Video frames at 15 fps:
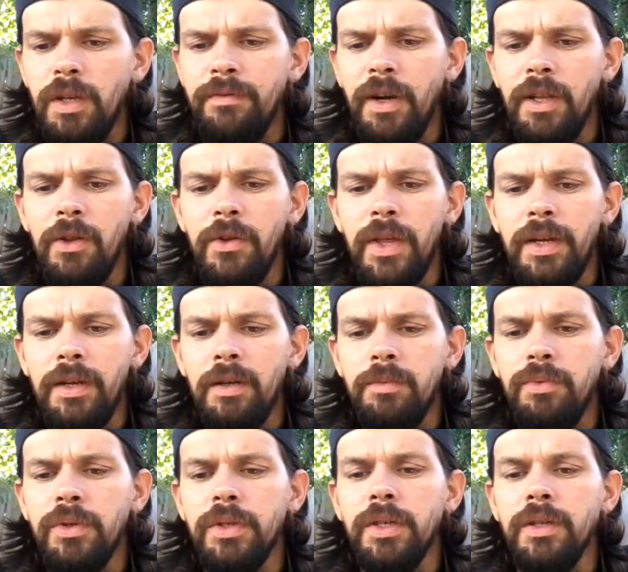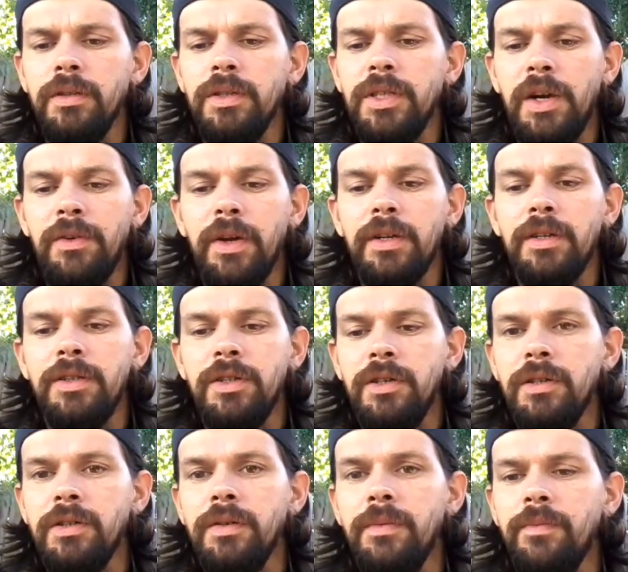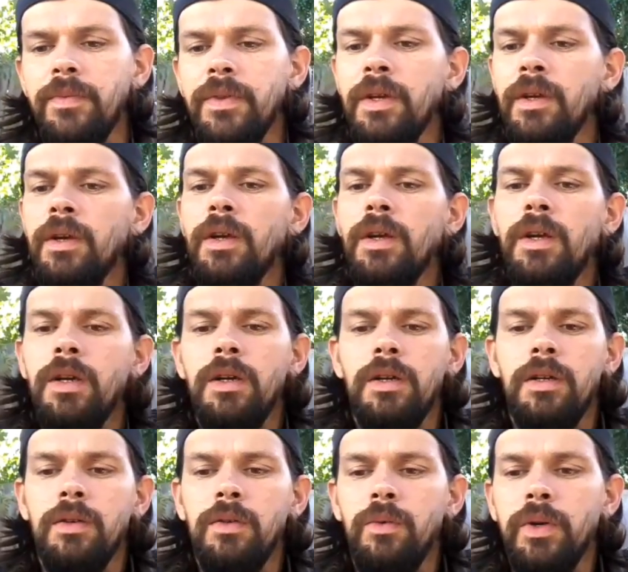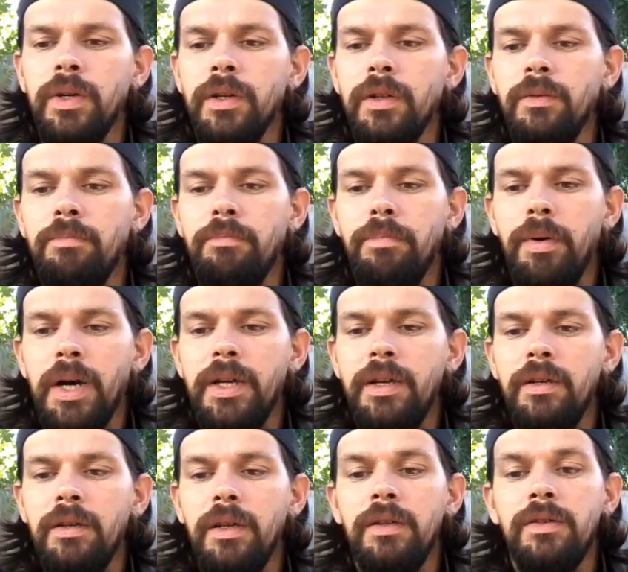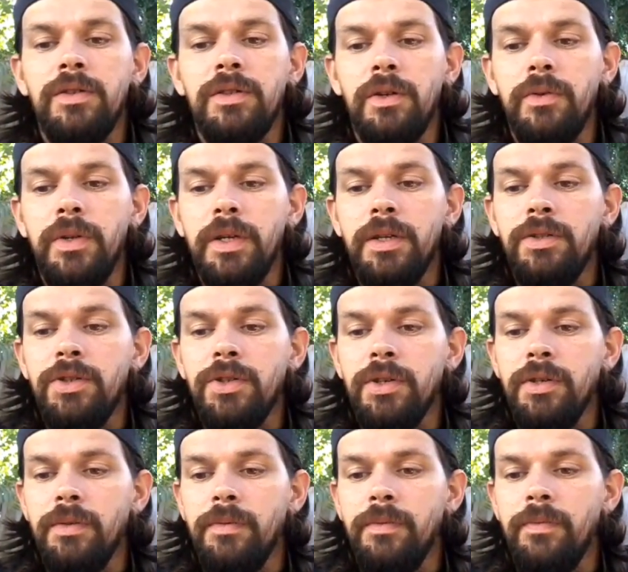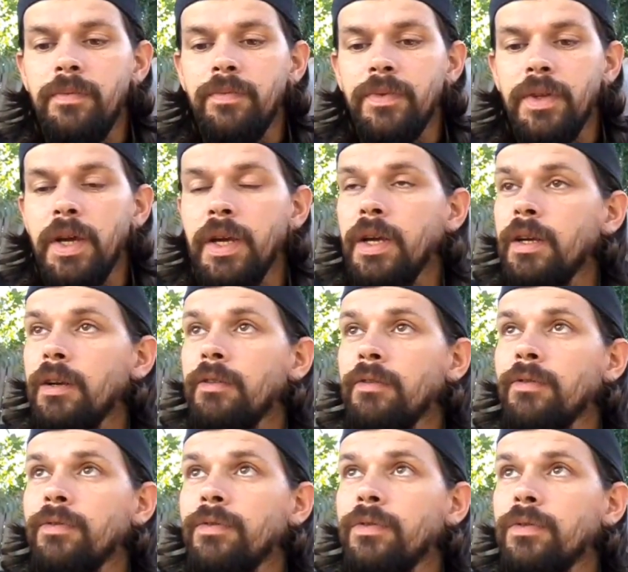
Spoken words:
Follow that up with Tyranitar with Bite and Stone Edge. I have,